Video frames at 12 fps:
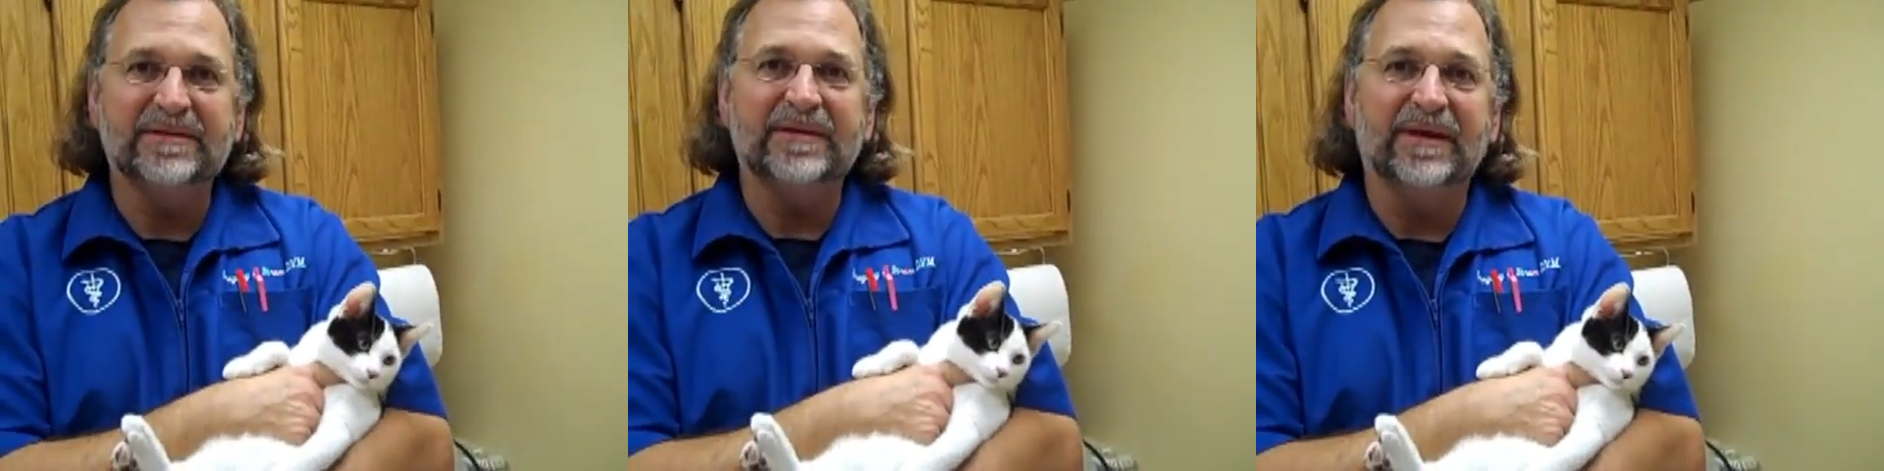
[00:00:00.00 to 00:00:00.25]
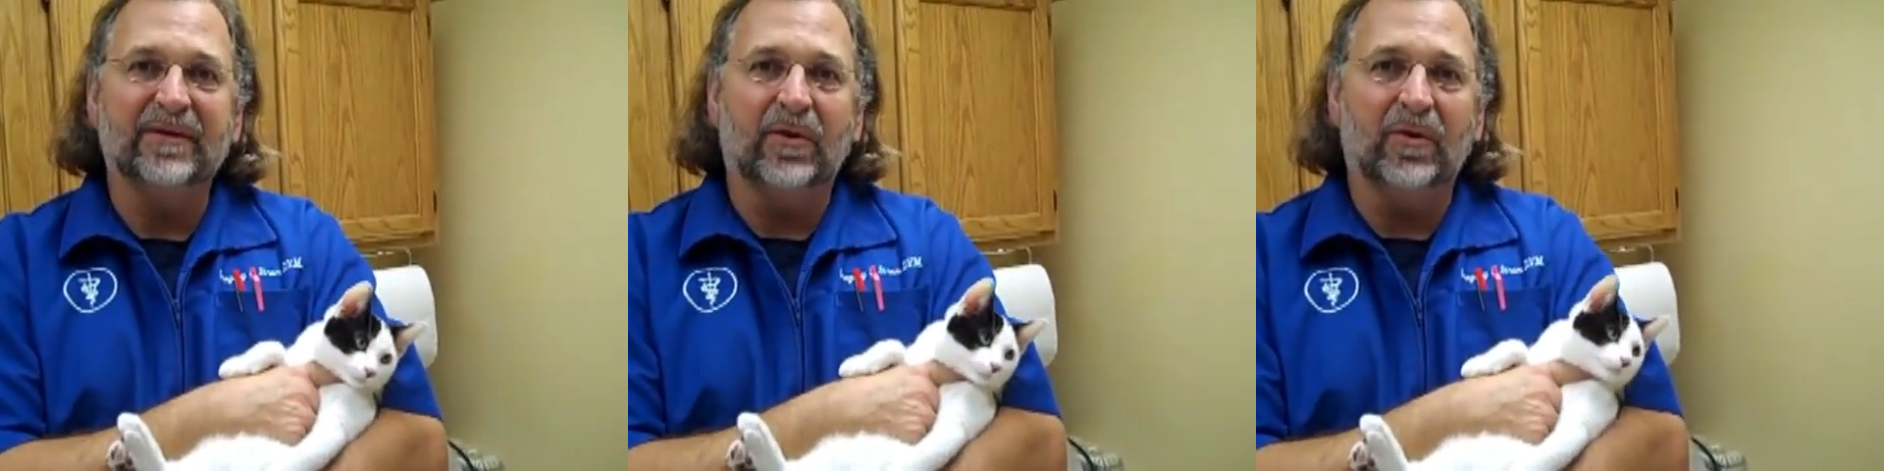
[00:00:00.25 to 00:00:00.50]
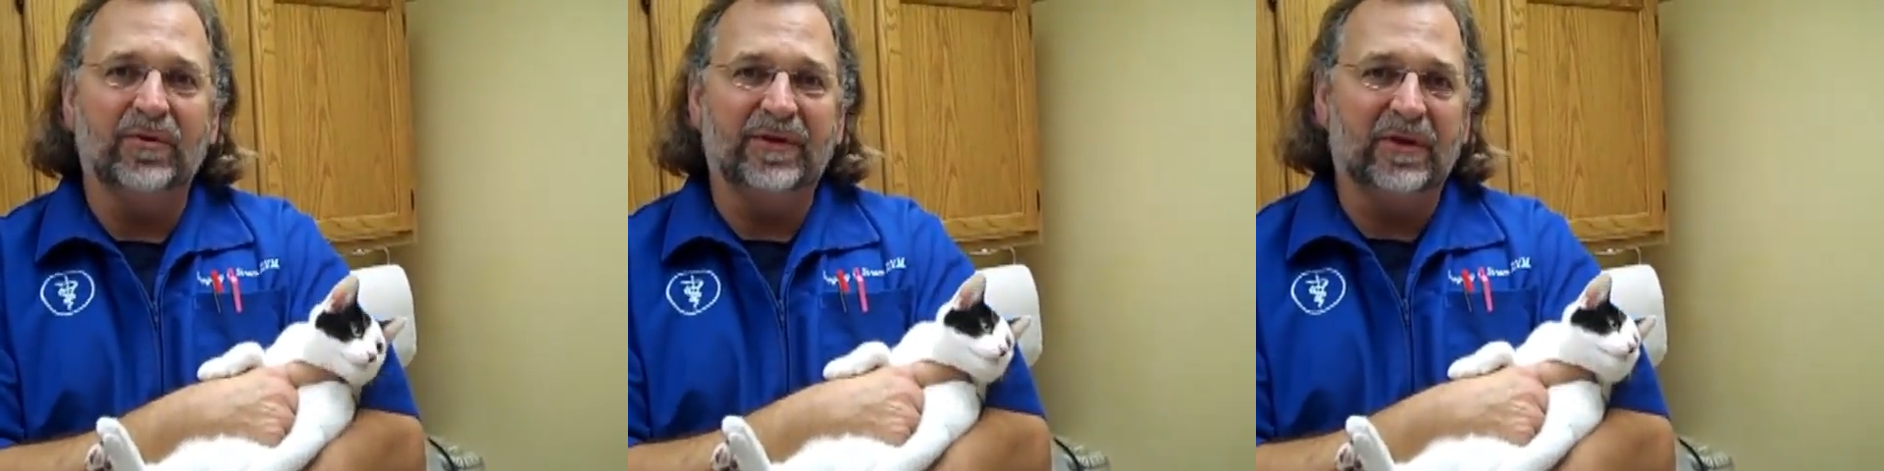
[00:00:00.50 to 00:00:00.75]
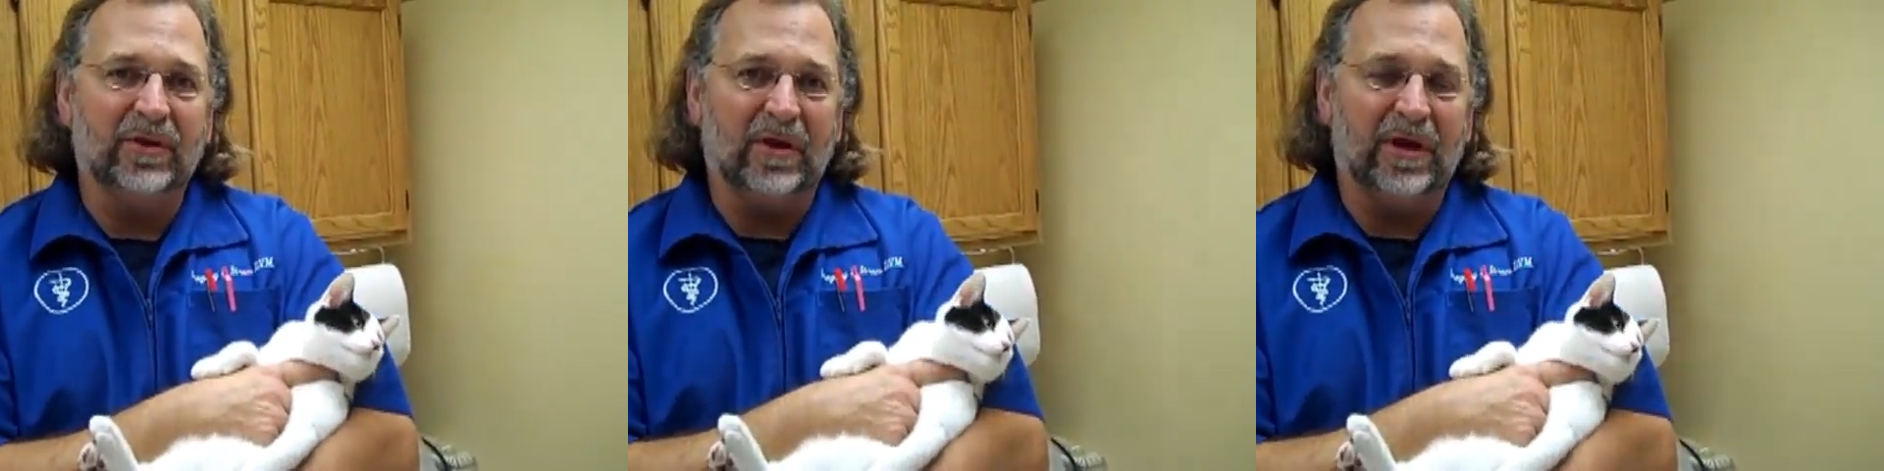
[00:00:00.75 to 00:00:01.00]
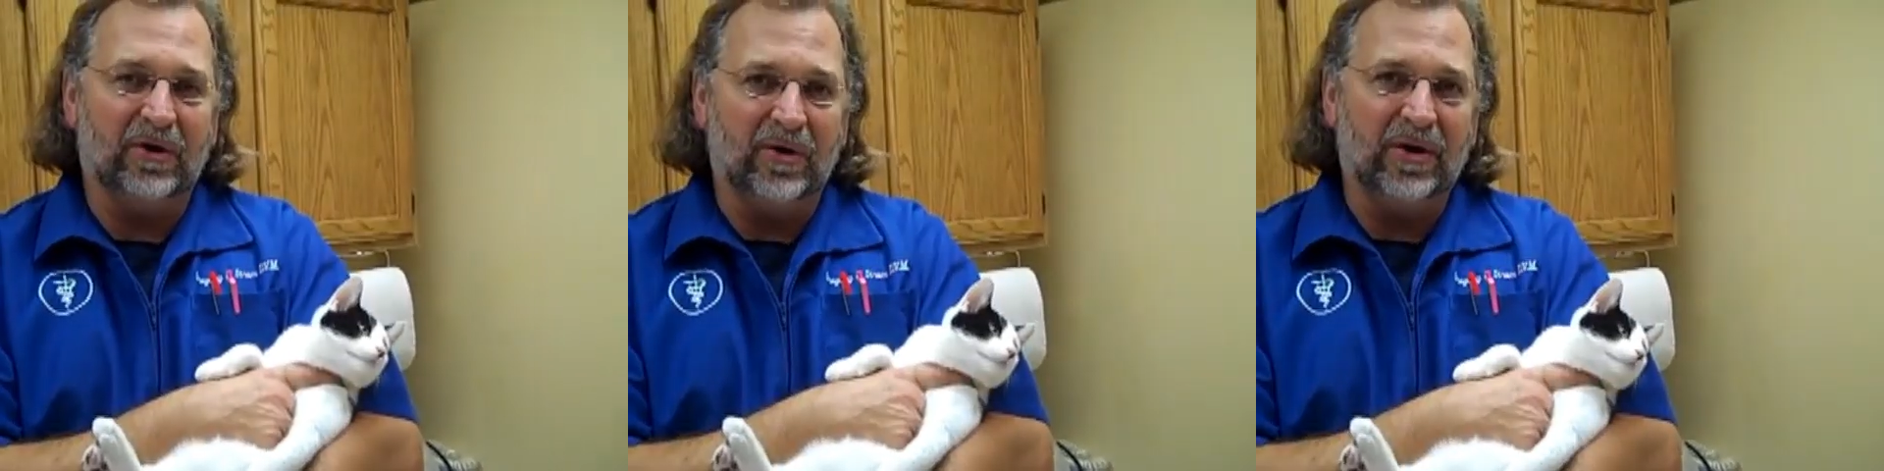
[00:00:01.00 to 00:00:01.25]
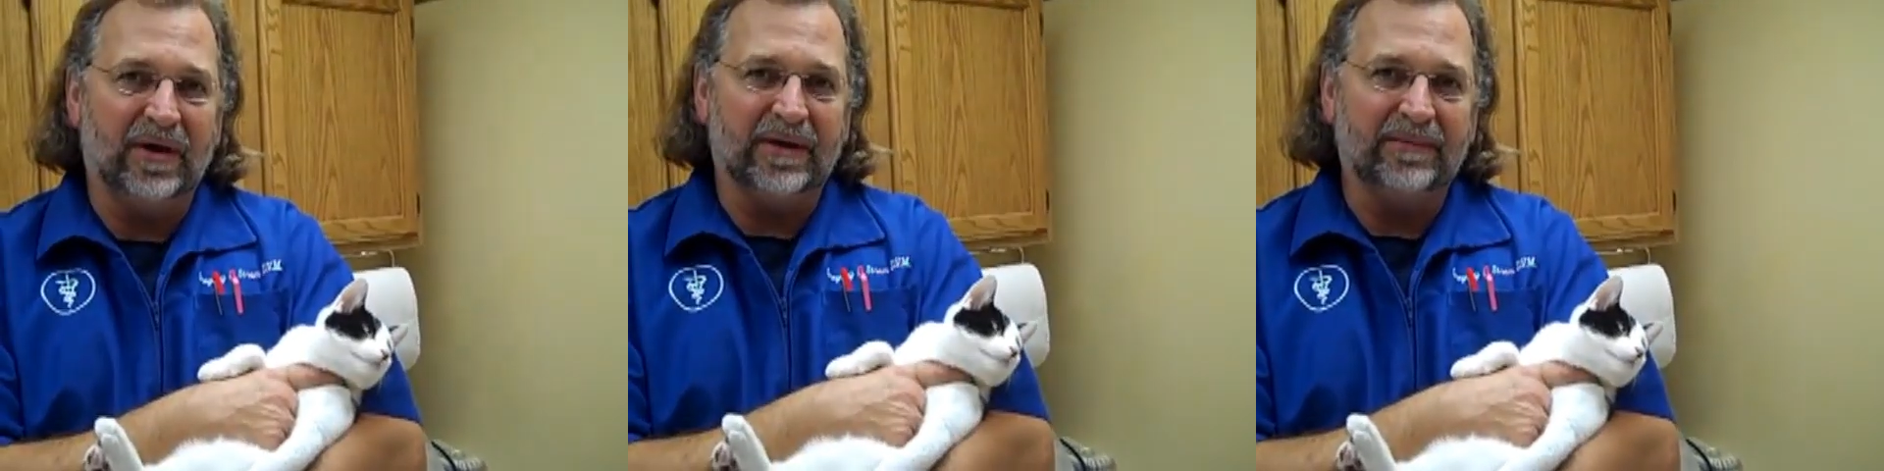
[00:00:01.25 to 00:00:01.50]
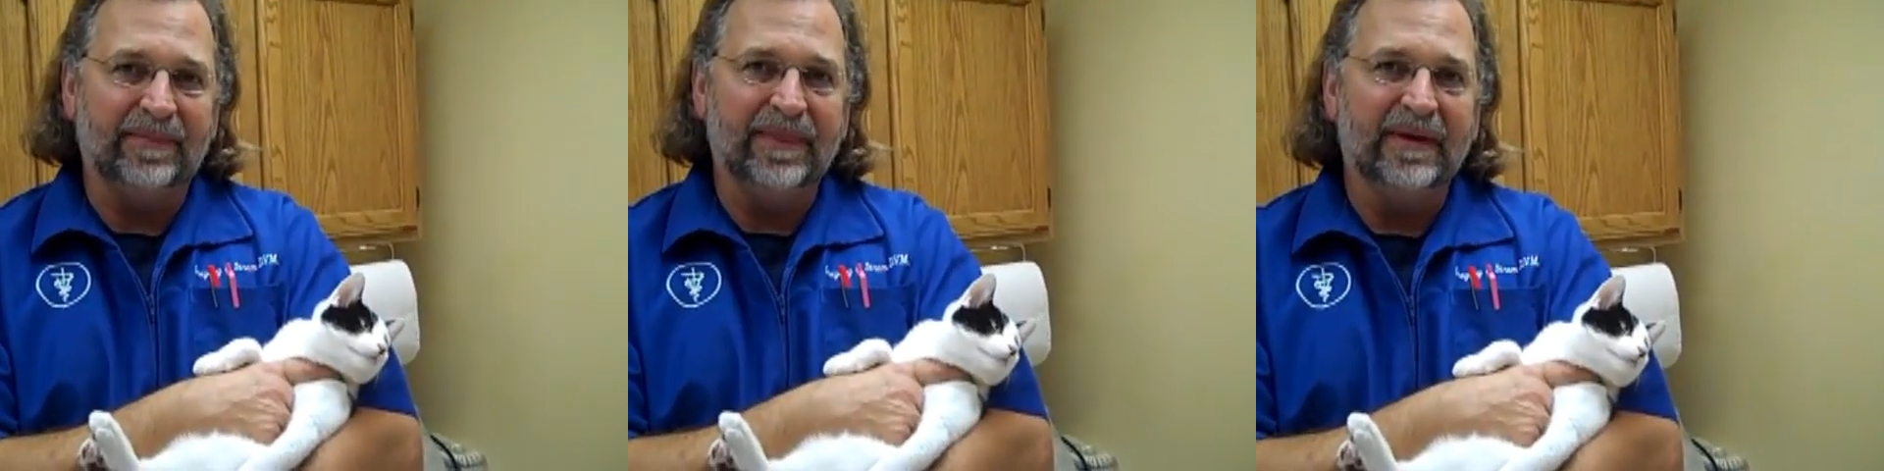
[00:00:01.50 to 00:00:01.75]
that hold the claw on,